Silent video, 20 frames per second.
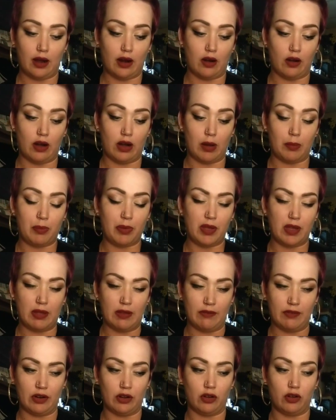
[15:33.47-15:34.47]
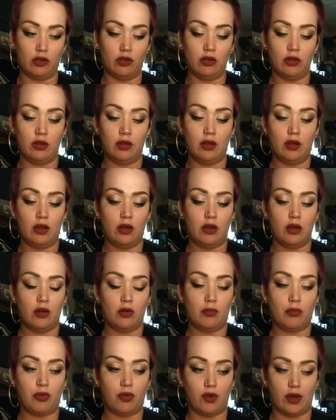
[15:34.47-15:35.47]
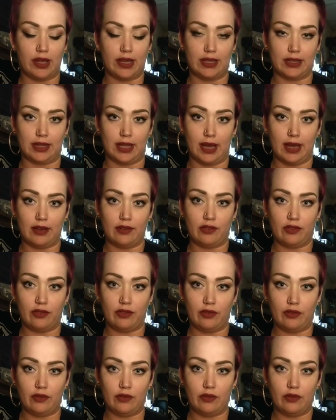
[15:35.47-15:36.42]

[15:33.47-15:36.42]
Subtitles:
are at a pivotal point in life